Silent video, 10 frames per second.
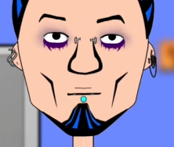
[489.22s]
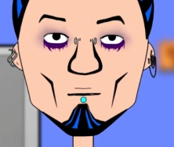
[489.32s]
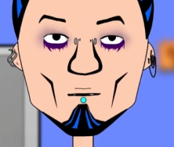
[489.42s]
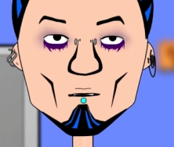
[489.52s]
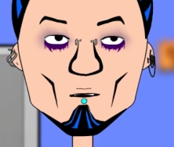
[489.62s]

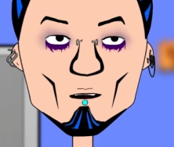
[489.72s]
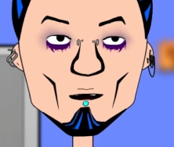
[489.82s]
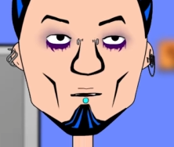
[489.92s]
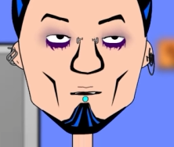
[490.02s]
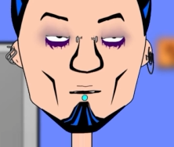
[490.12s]
thank you,
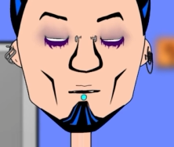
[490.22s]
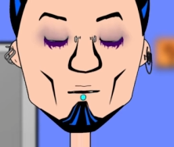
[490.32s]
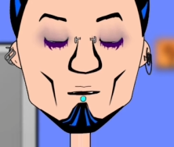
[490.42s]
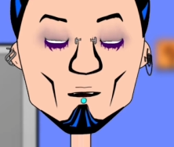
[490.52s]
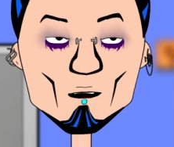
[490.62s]
doctor.
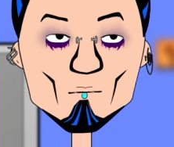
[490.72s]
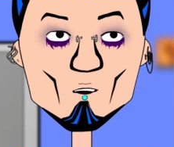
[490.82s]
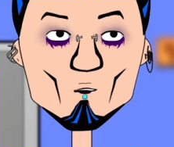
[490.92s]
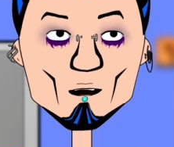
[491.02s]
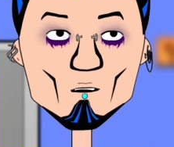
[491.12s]
Mother
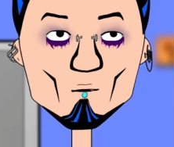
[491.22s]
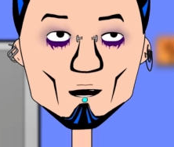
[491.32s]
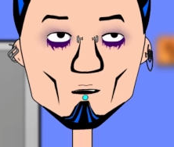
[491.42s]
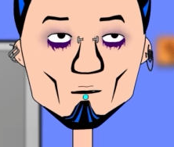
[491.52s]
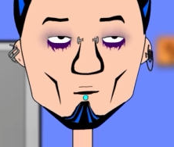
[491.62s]
Irreverent,
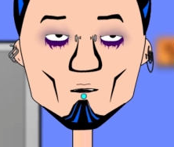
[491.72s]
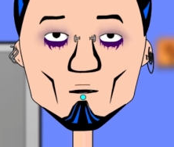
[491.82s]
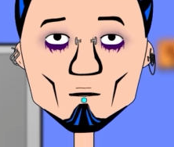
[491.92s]
next question,